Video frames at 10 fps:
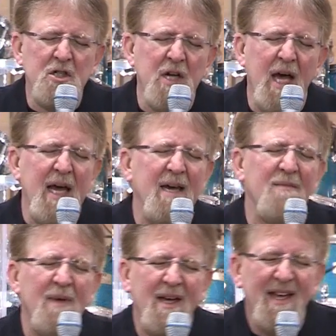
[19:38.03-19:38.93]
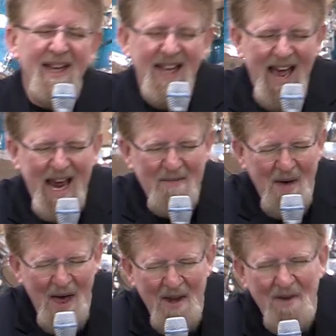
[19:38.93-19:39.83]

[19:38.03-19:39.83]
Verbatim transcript: name. Amen.